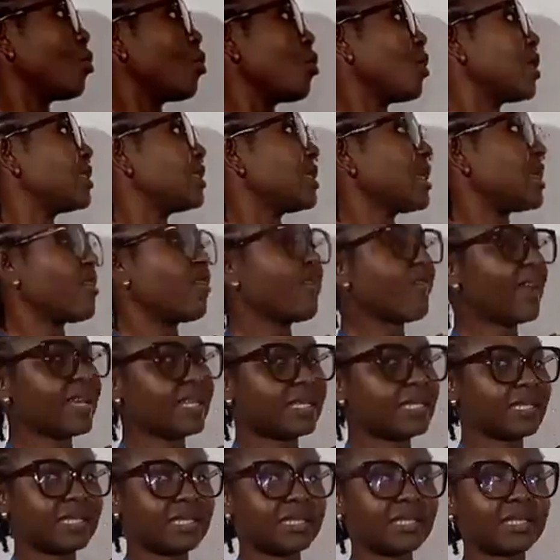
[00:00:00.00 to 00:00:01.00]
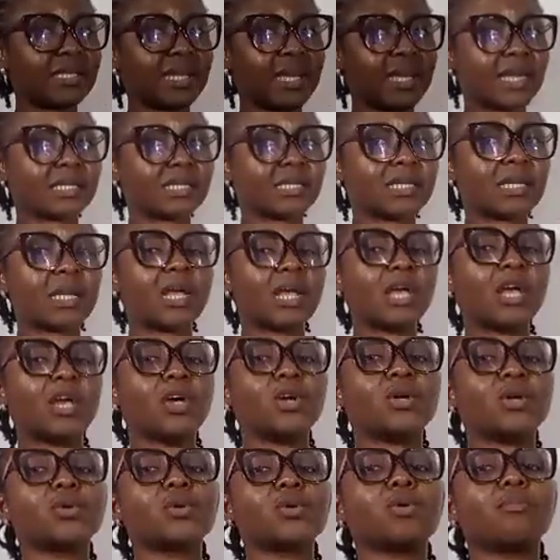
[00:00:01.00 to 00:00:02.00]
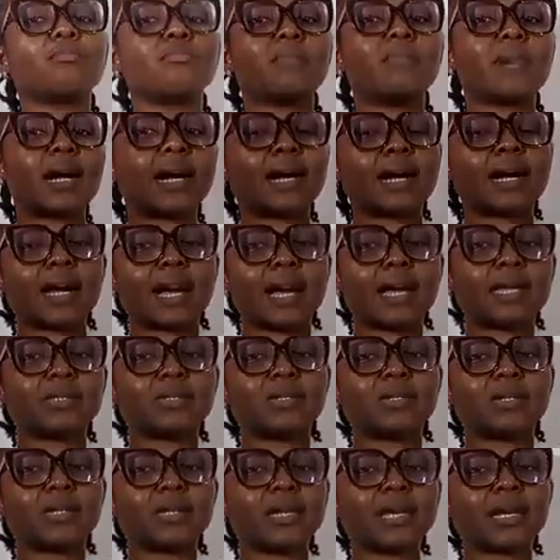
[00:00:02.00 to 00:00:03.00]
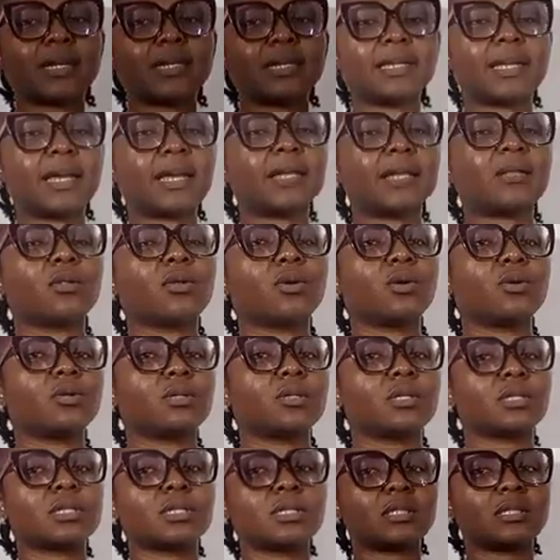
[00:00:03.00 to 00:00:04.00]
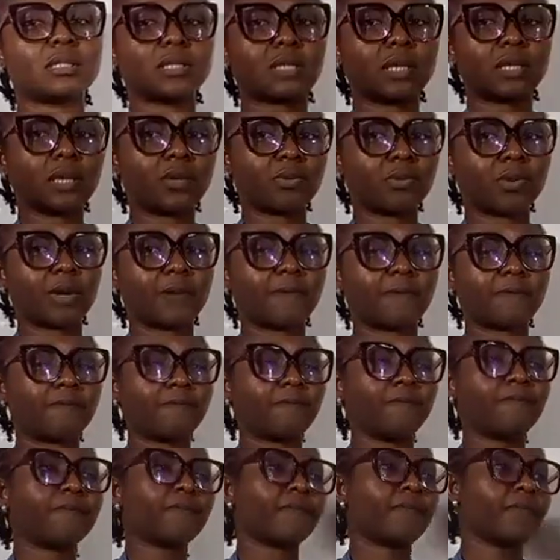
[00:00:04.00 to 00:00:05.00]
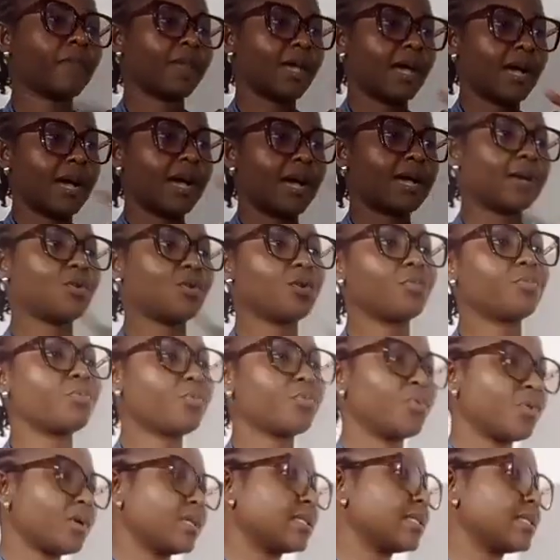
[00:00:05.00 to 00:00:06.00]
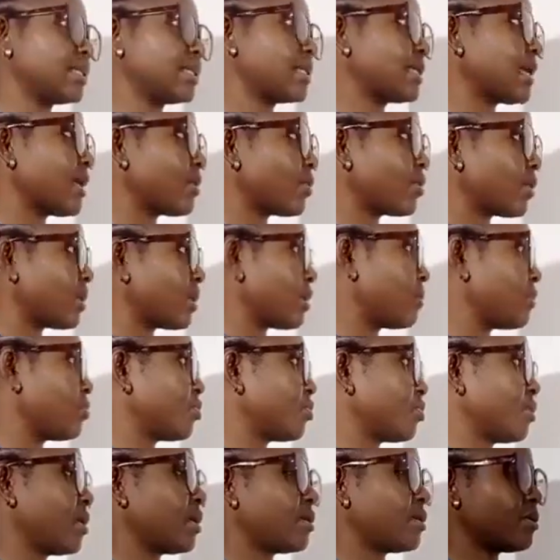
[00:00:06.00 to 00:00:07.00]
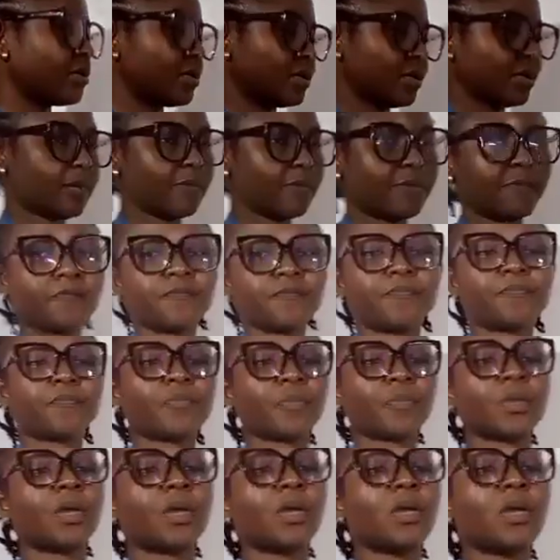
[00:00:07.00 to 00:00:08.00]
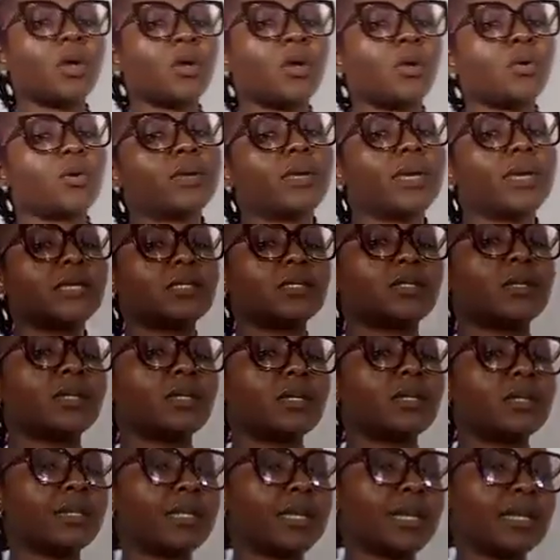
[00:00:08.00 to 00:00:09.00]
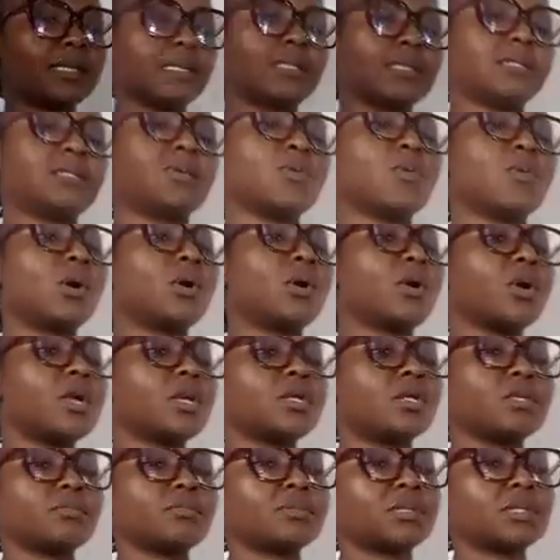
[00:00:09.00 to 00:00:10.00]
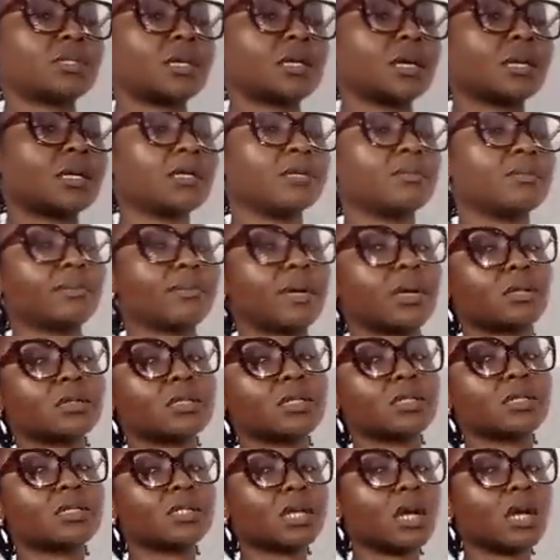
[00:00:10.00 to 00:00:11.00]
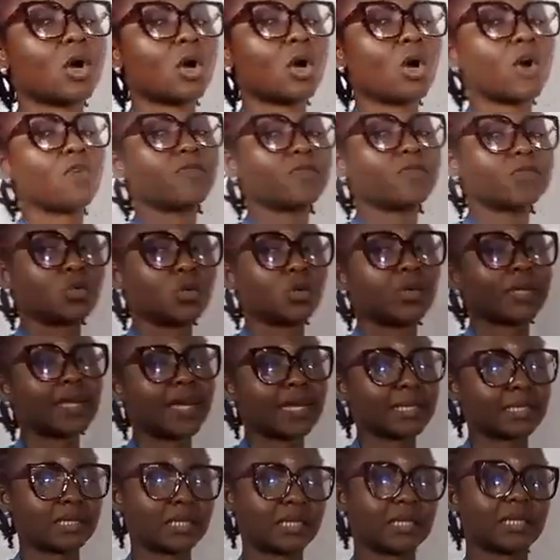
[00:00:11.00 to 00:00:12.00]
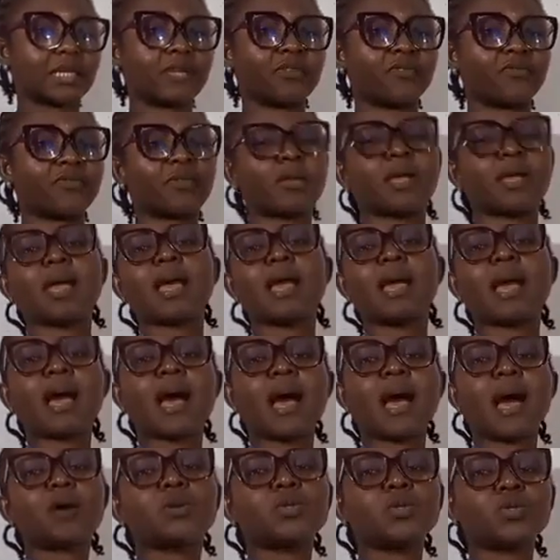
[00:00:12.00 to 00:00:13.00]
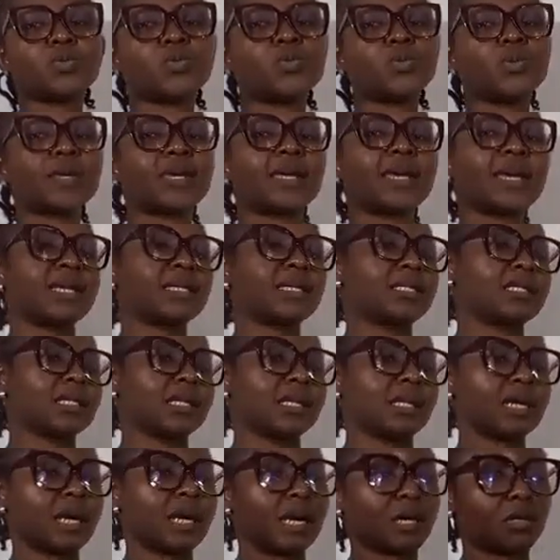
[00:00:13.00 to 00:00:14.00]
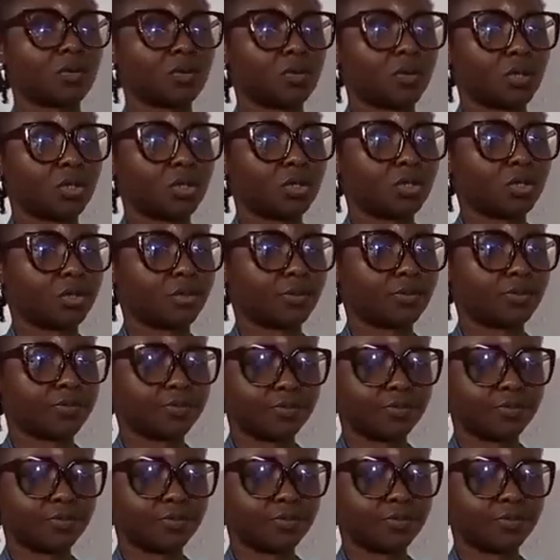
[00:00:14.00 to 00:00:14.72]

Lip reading: whatever it is that you mark as your neckline on this area. I hope you understand what I'm trying to say. Okay, so the next we're going to be talking about is our off-shoulder sleeve. How do we get the calculation?